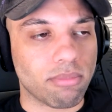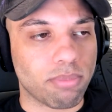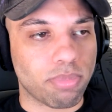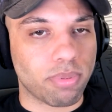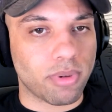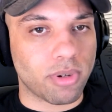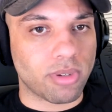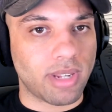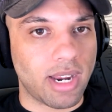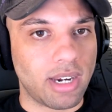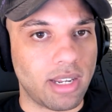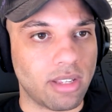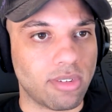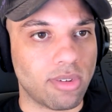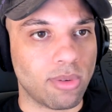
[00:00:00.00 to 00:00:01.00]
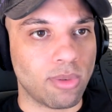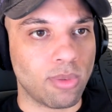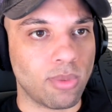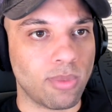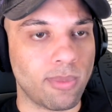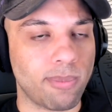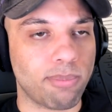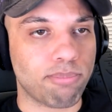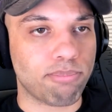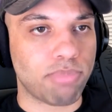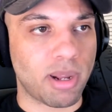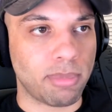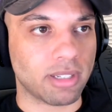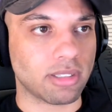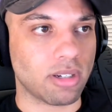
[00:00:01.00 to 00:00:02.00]
pertaining to
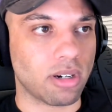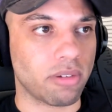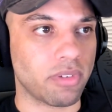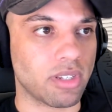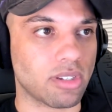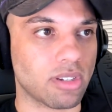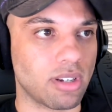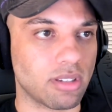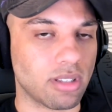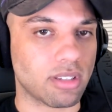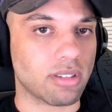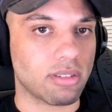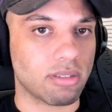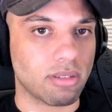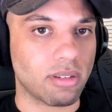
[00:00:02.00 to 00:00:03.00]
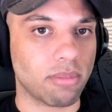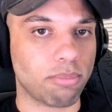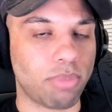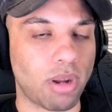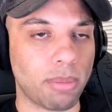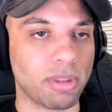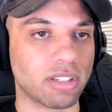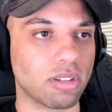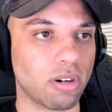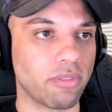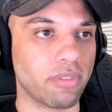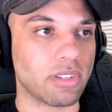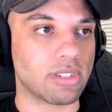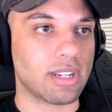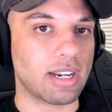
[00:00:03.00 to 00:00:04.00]
public servants, because public
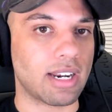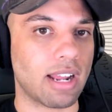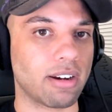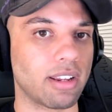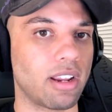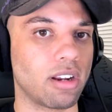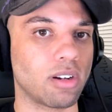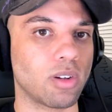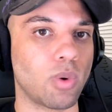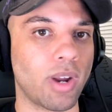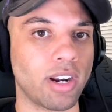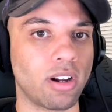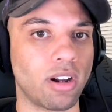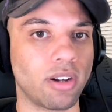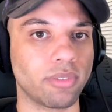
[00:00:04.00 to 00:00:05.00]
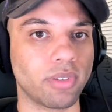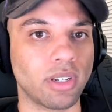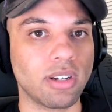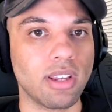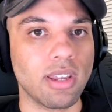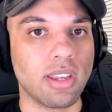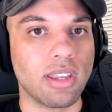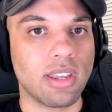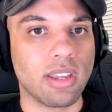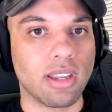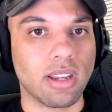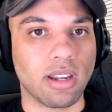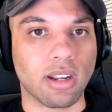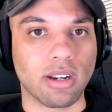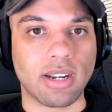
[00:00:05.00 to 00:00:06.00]
servants get out of hand quite often
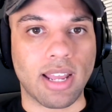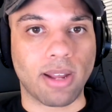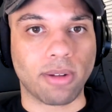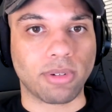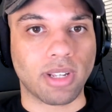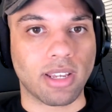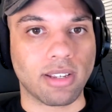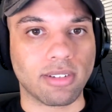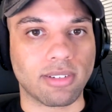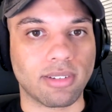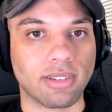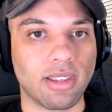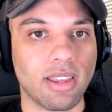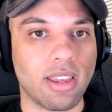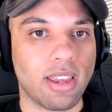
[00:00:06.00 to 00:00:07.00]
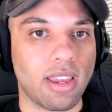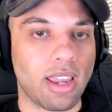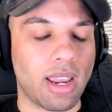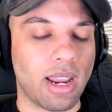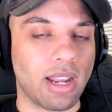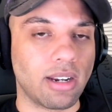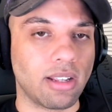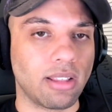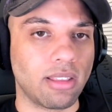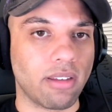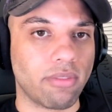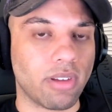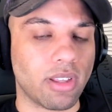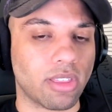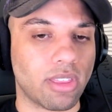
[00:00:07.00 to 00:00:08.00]
nowadays, and in the
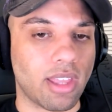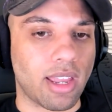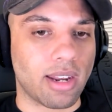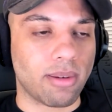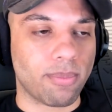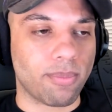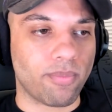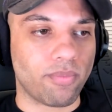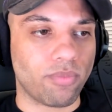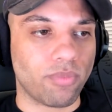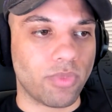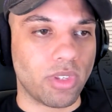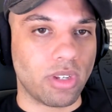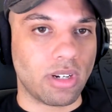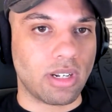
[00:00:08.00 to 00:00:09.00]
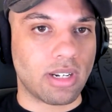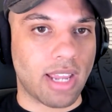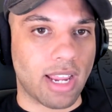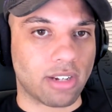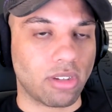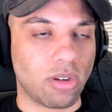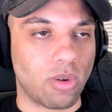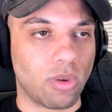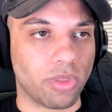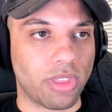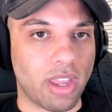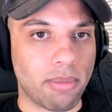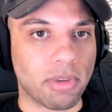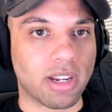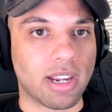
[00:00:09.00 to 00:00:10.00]
event that you need to actually hold
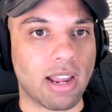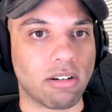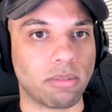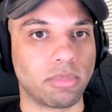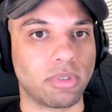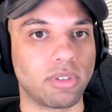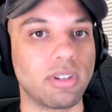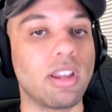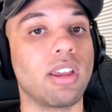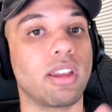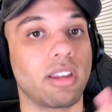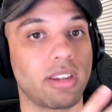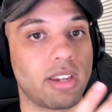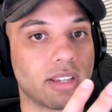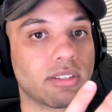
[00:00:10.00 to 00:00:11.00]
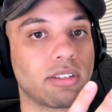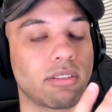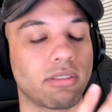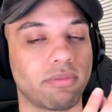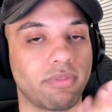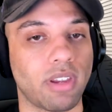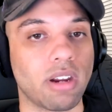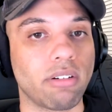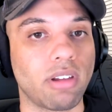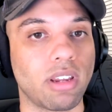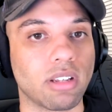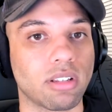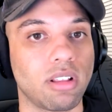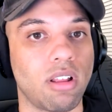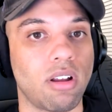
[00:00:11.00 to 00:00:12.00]
them accountable, yes, there's
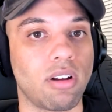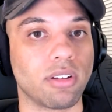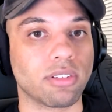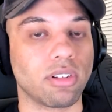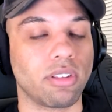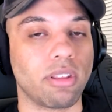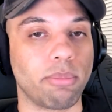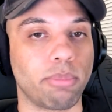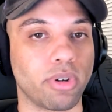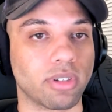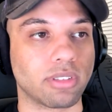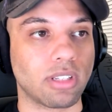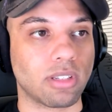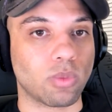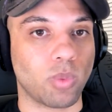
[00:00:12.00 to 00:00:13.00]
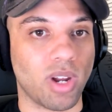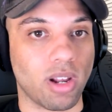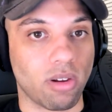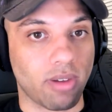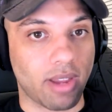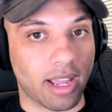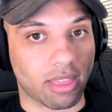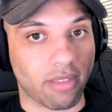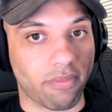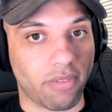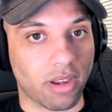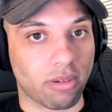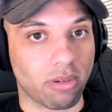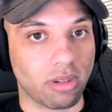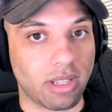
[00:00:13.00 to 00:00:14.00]
various laws on the books as well at the
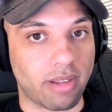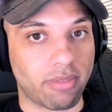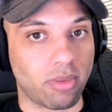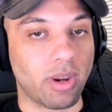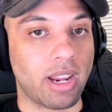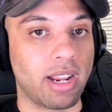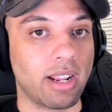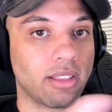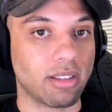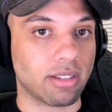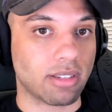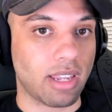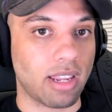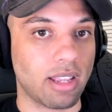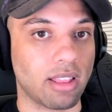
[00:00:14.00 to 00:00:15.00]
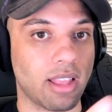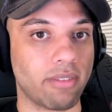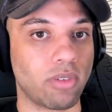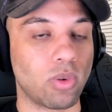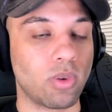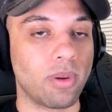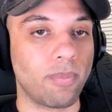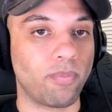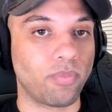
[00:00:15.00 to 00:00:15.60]
federal level and the state level